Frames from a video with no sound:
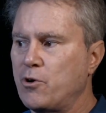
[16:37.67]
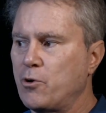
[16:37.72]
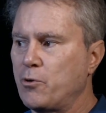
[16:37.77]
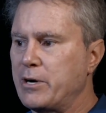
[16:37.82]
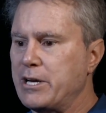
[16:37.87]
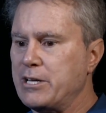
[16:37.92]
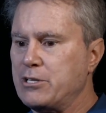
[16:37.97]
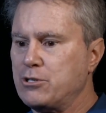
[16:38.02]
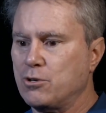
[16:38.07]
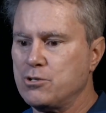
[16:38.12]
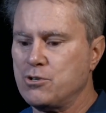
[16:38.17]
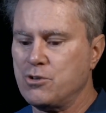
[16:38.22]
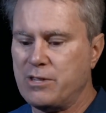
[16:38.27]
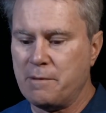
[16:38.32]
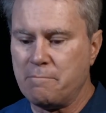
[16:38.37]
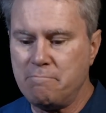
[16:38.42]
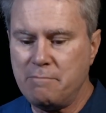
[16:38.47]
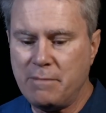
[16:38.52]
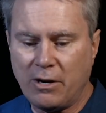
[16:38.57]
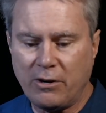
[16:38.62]
We've already told you
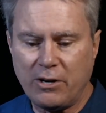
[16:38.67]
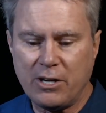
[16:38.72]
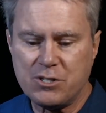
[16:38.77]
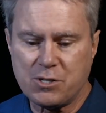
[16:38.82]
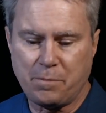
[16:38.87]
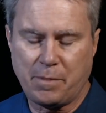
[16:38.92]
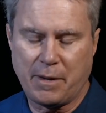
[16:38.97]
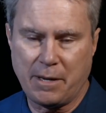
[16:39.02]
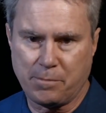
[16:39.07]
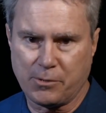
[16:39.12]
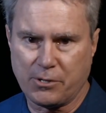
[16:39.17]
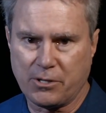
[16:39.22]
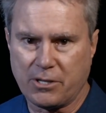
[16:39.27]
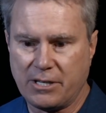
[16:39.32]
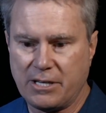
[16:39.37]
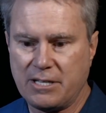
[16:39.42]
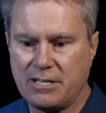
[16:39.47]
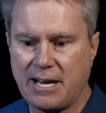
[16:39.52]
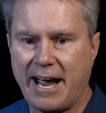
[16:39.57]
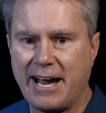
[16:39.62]
that millions of people are
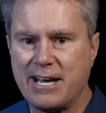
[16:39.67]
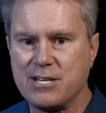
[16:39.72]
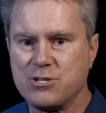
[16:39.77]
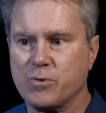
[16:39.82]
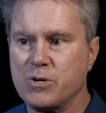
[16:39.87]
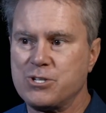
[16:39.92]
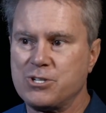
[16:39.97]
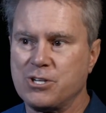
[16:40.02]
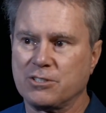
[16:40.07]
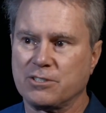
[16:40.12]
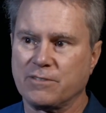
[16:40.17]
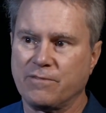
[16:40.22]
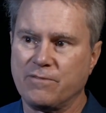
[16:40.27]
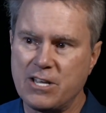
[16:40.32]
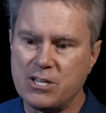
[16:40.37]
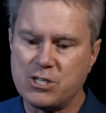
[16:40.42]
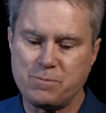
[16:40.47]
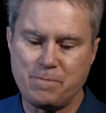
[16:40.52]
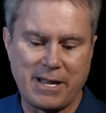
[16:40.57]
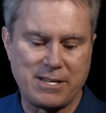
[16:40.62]
going to die as a result of
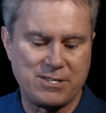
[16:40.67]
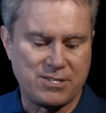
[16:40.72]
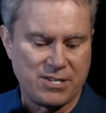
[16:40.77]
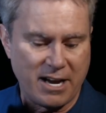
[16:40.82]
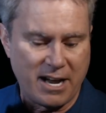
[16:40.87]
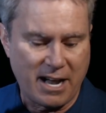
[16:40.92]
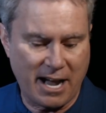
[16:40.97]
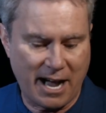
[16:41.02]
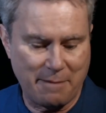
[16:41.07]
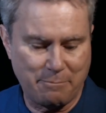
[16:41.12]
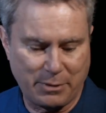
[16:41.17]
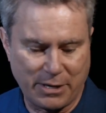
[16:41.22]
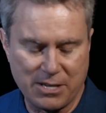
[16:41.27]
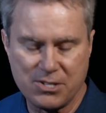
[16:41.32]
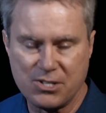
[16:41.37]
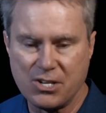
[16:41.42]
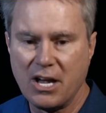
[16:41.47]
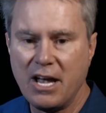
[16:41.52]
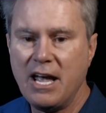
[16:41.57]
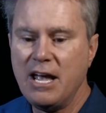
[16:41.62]
this man's
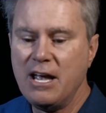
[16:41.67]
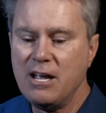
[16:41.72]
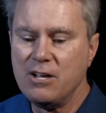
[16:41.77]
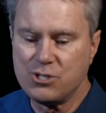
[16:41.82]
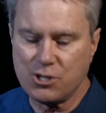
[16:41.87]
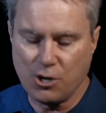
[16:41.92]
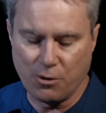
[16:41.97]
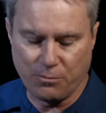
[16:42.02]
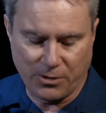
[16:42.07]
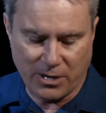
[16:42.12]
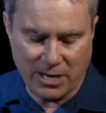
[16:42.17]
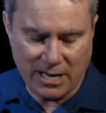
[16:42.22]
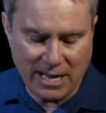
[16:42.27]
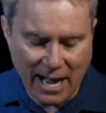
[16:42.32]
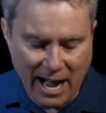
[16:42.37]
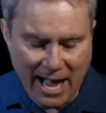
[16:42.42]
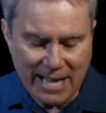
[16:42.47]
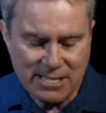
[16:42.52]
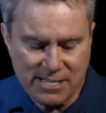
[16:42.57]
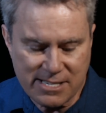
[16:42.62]
incompetence. So for
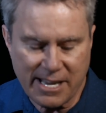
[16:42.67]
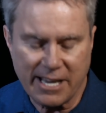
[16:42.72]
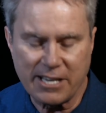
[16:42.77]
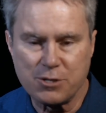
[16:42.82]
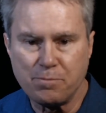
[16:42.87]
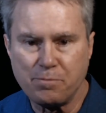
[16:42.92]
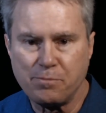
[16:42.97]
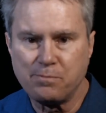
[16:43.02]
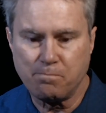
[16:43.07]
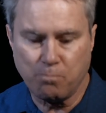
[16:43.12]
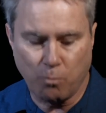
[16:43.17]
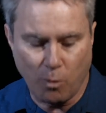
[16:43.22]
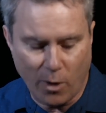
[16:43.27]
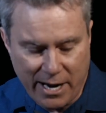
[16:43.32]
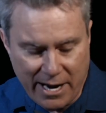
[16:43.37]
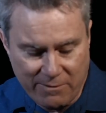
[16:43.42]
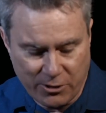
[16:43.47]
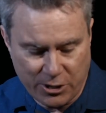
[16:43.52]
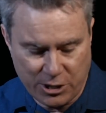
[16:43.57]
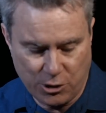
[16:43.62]
God's sakes,
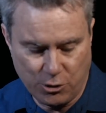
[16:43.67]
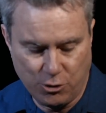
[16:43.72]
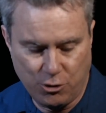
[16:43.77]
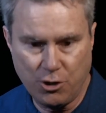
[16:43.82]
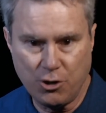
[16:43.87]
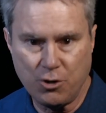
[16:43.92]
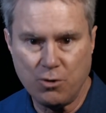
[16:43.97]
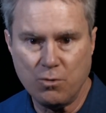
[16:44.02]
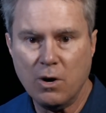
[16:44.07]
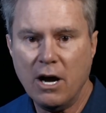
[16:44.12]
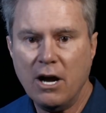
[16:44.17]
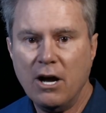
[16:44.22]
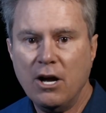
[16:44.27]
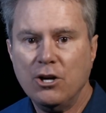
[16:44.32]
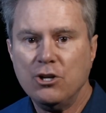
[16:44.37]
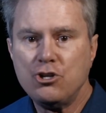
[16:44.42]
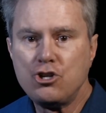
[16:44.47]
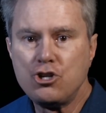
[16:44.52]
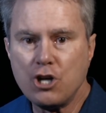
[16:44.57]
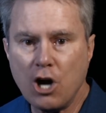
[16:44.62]
whatever you do,
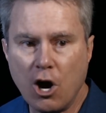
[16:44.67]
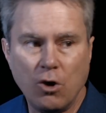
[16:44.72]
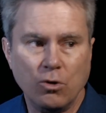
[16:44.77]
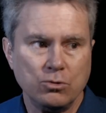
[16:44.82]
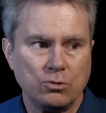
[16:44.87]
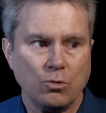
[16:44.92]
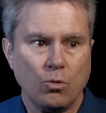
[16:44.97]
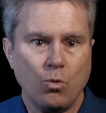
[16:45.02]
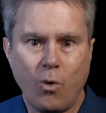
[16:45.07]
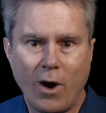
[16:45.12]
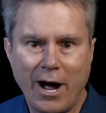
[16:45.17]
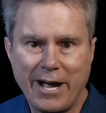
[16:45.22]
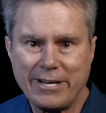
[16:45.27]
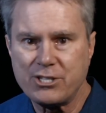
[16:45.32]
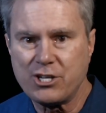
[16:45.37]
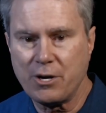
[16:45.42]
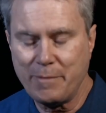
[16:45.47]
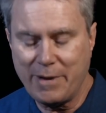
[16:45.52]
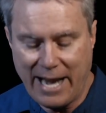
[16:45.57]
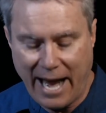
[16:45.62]
don't
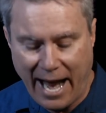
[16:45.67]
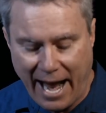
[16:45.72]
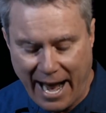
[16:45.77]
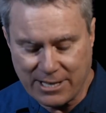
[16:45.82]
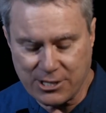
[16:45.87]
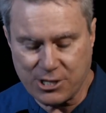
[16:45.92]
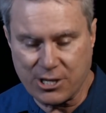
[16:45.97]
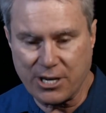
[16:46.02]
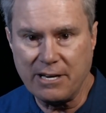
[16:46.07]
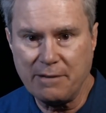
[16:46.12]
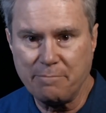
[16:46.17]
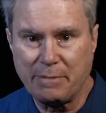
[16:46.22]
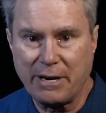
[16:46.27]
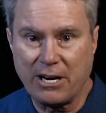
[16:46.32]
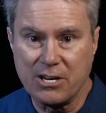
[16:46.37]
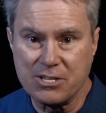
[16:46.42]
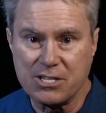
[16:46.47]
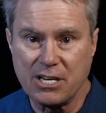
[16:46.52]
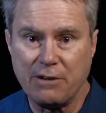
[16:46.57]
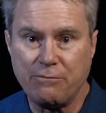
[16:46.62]
watch him in action,
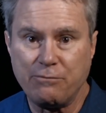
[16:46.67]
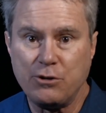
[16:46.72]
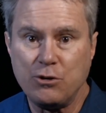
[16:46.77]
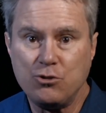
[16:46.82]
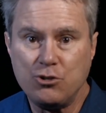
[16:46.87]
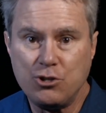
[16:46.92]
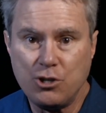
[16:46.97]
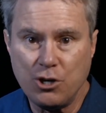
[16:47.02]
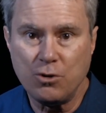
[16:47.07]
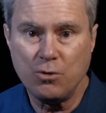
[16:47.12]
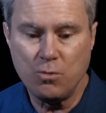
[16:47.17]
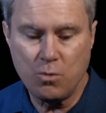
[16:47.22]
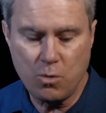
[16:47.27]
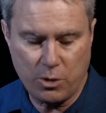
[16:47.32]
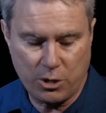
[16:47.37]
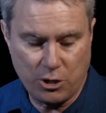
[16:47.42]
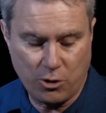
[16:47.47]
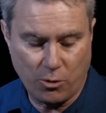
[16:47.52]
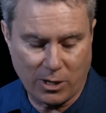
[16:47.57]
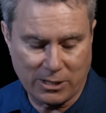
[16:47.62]
because if you
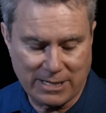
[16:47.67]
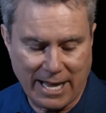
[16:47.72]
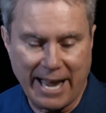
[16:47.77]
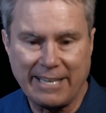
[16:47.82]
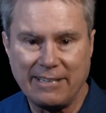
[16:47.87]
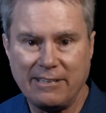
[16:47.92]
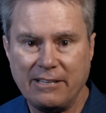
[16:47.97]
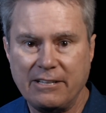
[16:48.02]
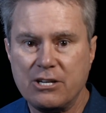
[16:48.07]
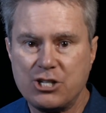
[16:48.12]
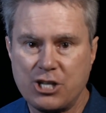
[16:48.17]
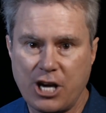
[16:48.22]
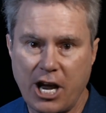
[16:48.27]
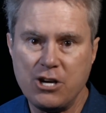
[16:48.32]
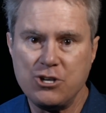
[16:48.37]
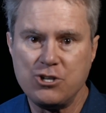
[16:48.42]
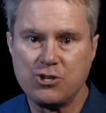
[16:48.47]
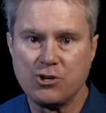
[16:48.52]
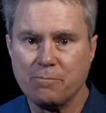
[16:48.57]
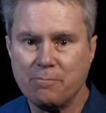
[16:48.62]
do, you are likely to
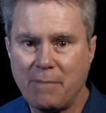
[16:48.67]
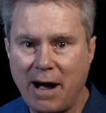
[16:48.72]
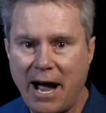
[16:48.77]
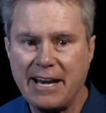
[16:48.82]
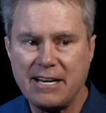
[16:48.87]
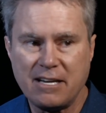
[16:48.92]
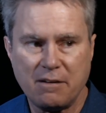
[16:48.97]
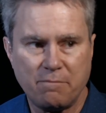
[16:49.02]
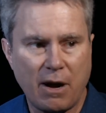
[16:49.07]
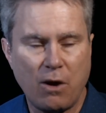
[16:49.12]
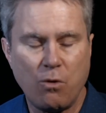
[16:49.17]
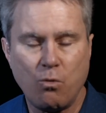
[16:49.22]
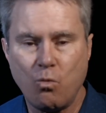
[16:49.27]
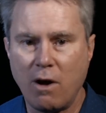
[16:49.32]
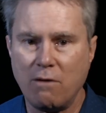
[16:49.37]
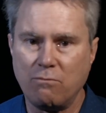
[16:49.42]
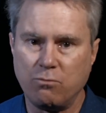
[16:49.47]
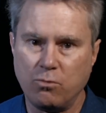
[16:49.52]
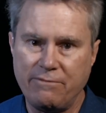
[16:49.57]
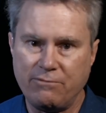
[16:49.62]
change your mind about
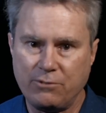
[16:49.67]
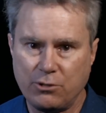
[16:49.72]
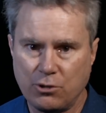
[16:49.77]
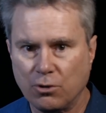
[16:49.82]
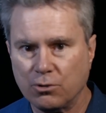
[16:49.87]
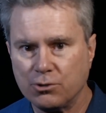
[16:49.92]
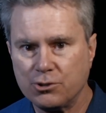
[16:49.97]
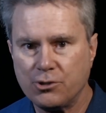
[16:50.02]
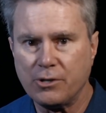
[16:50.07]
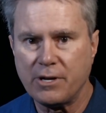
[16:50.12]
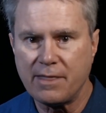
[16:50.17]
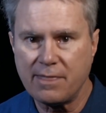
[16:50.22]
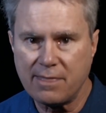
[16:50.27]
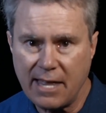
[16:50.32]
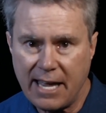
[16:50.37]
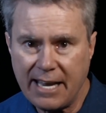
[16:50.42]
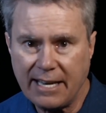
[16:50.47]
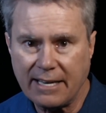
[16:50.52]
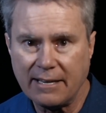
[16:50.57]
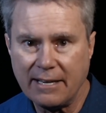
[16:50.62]
what we've told you to
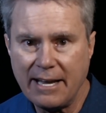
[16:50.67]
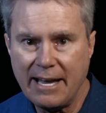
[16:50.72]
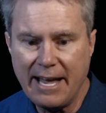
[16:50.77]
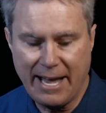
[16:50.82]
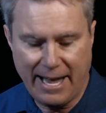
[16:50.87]
think.